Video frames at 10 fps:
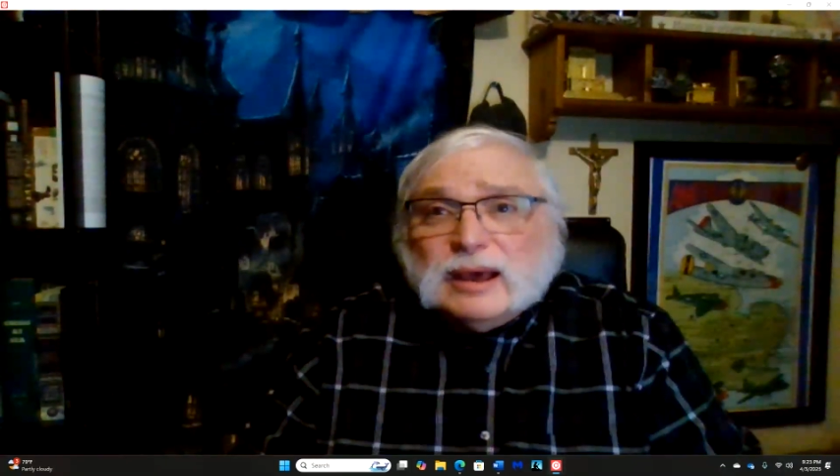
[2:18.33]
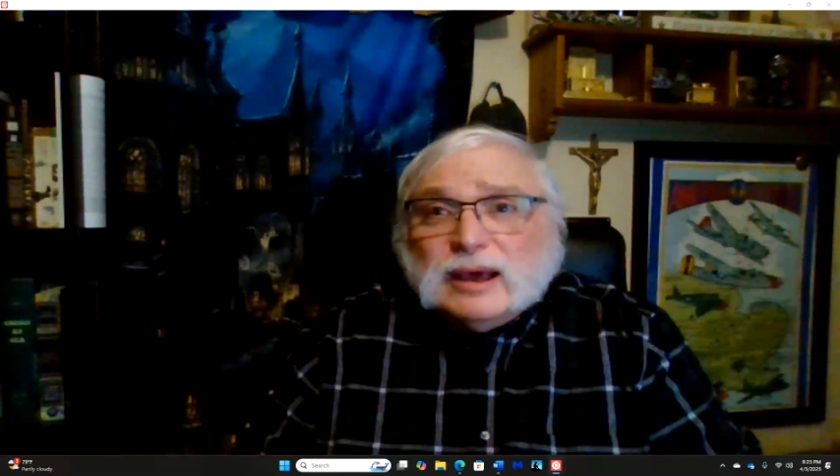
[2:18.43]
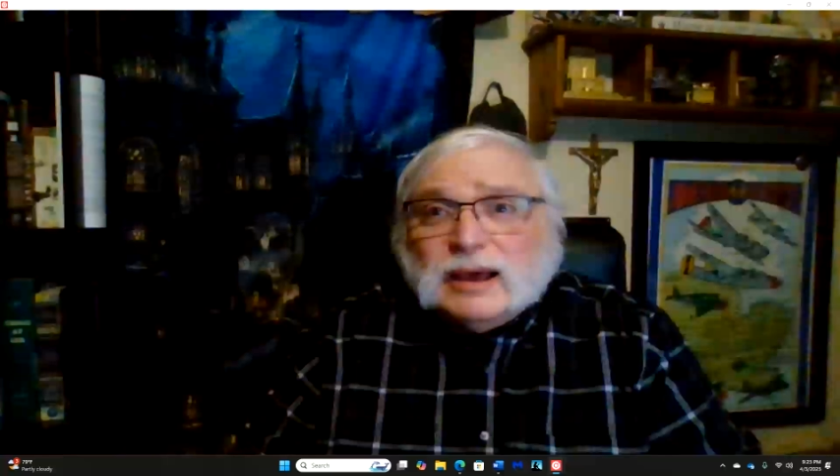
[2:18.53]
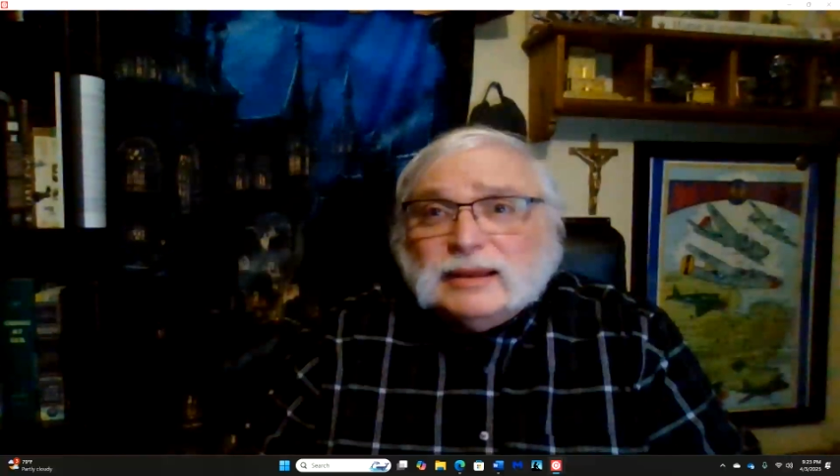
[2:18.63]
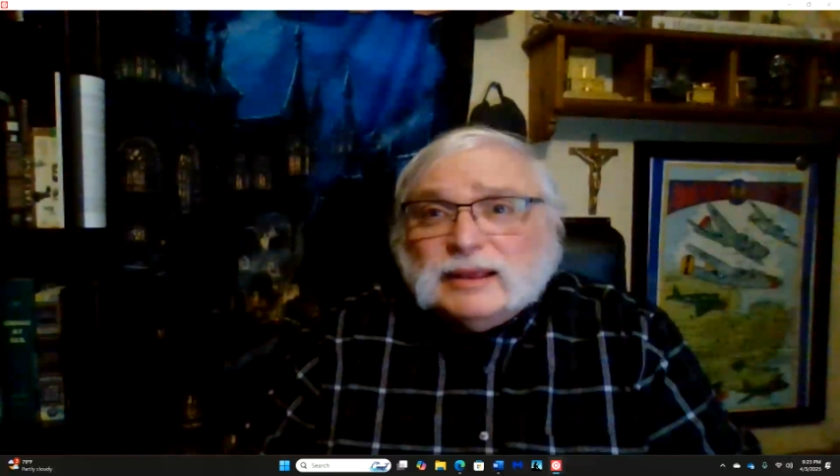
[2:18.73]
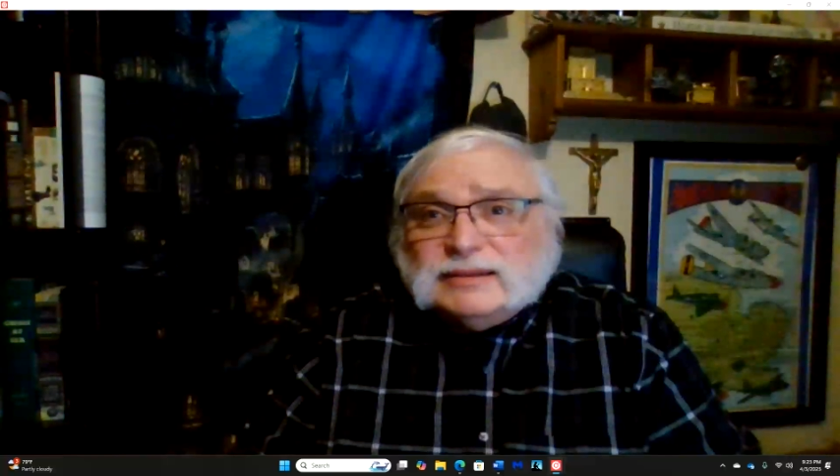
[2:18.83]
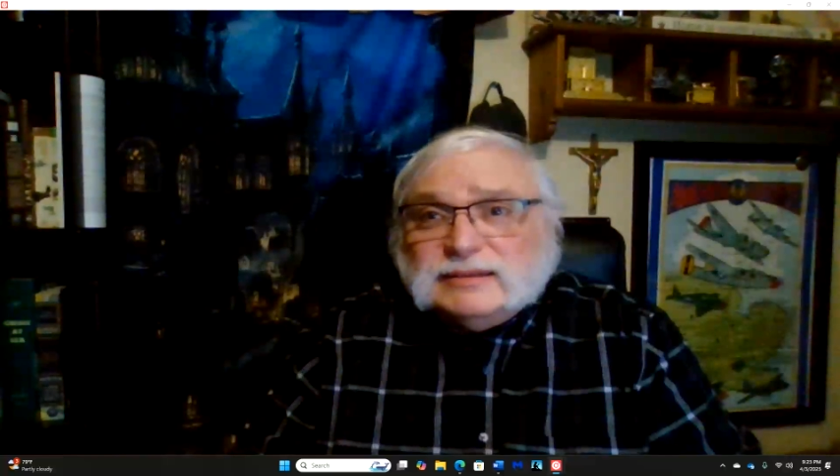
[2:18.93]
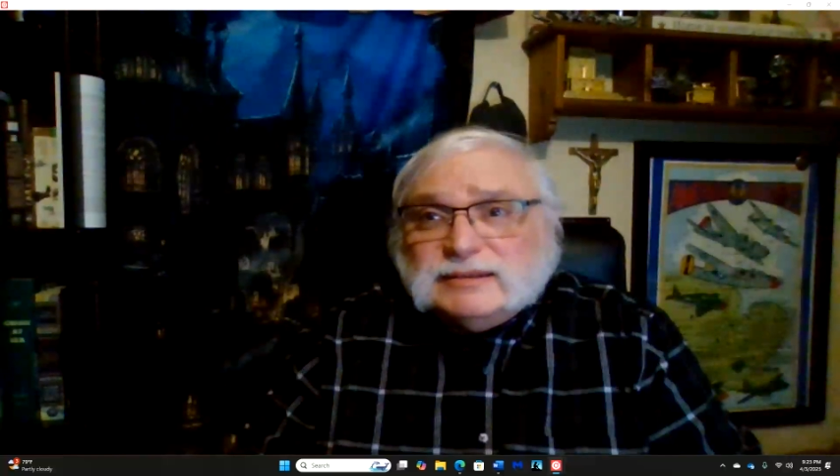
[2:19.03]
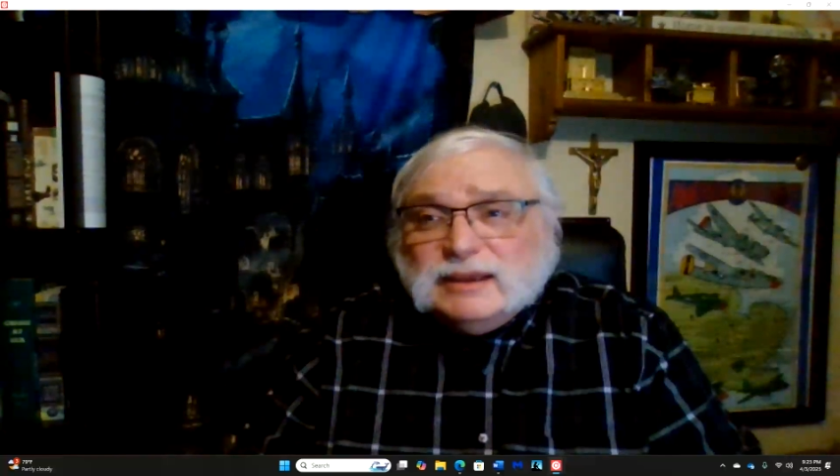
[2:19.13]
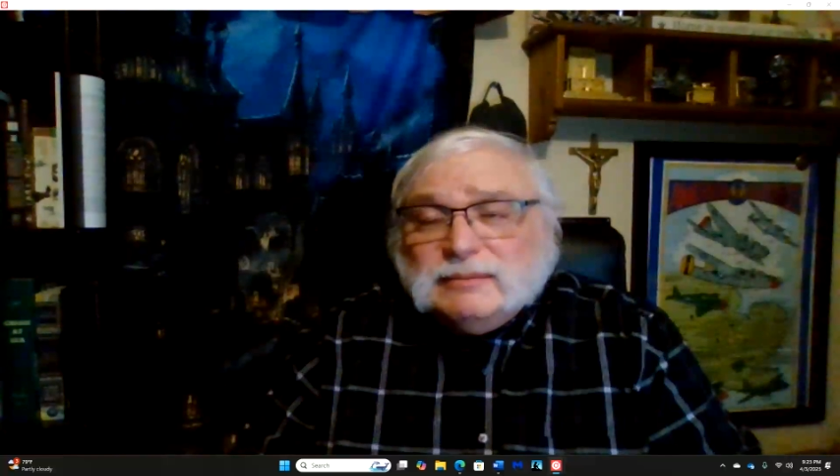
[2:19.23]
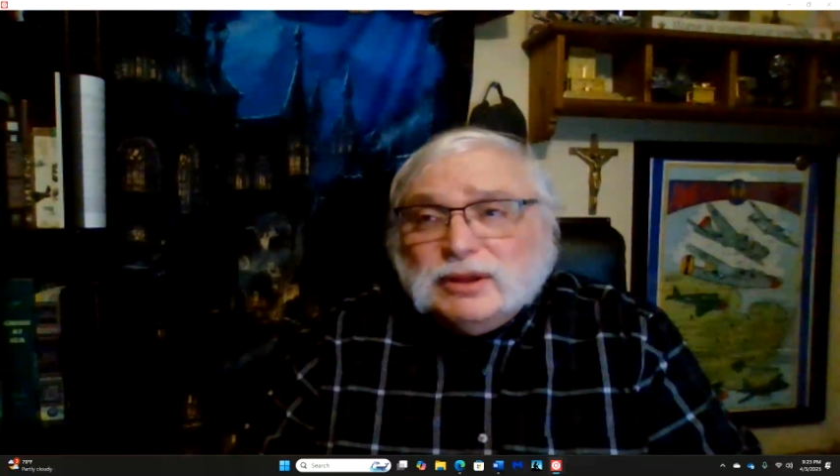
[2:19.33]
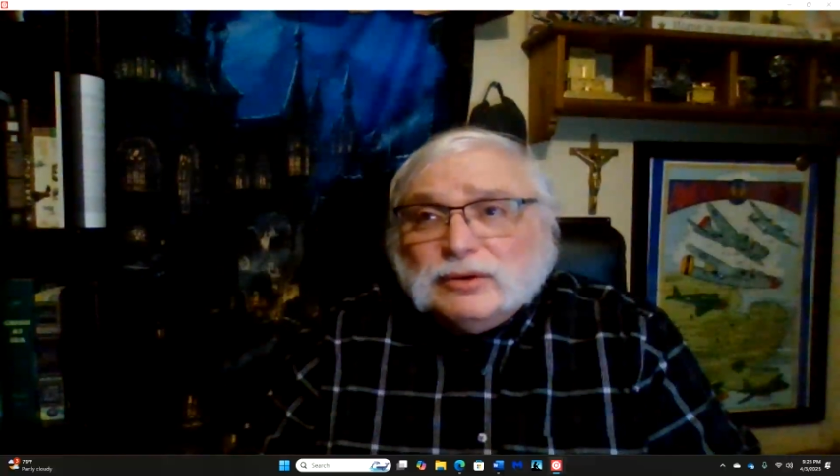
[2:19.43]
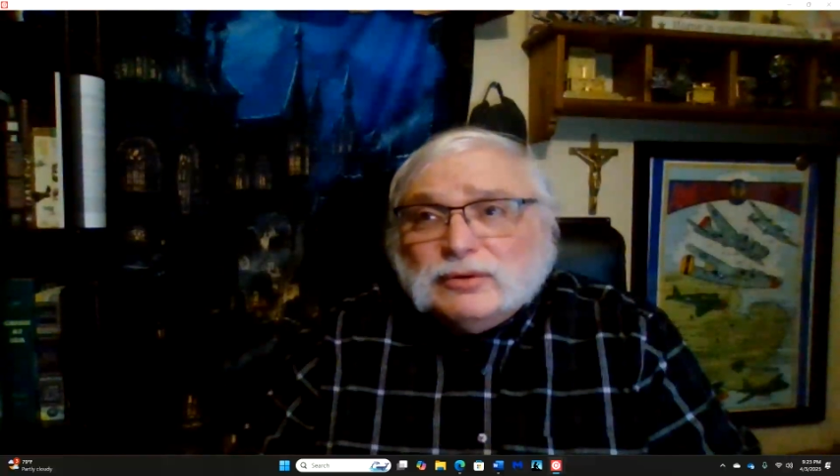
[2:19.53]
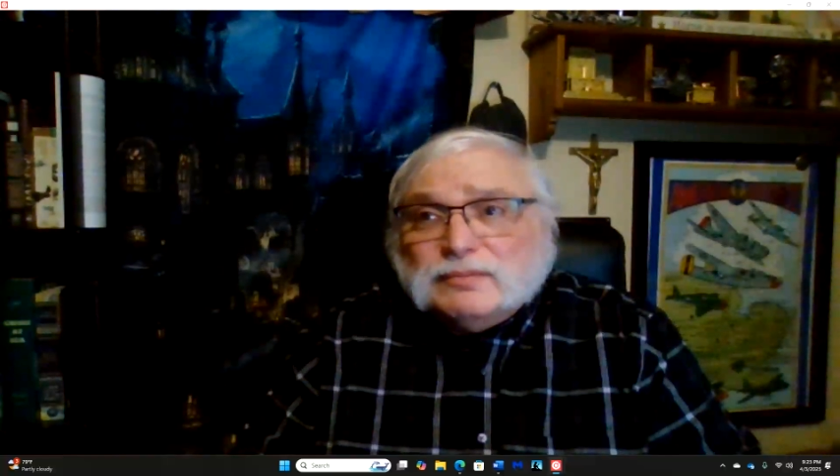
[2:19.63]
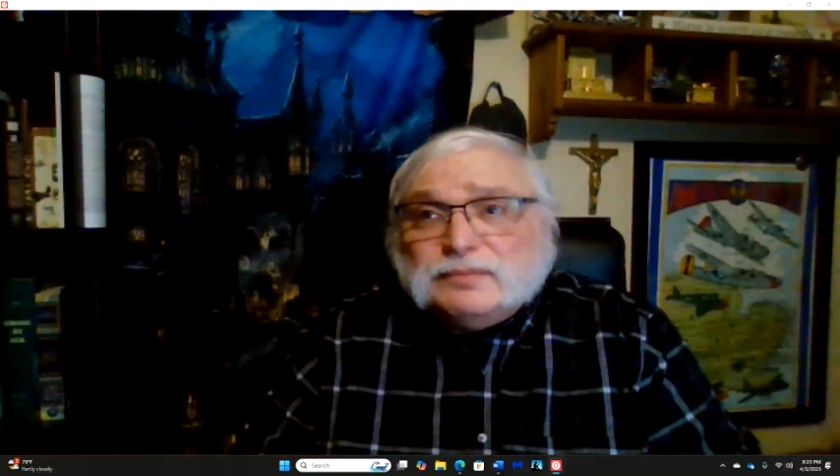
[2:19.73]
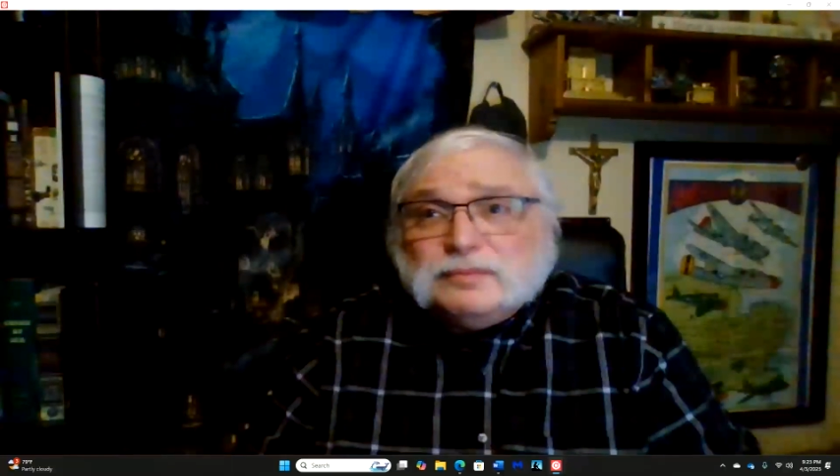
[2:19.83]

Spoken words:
On that same note,